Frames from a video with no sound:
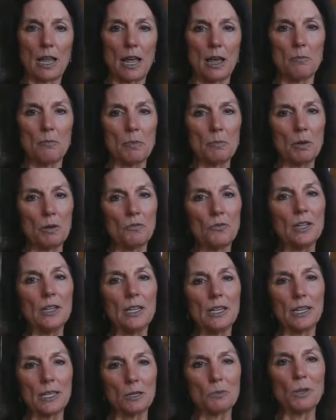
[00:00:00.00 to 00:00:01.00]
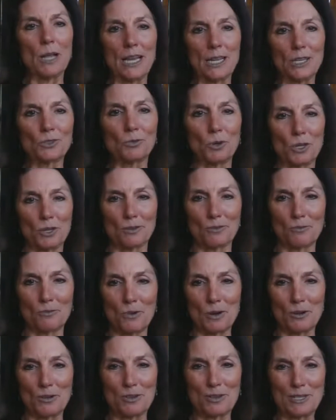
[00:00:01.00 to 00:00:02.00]
but filling in the blanks
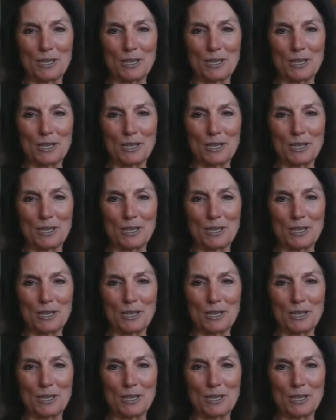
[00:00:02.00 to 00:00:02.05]
where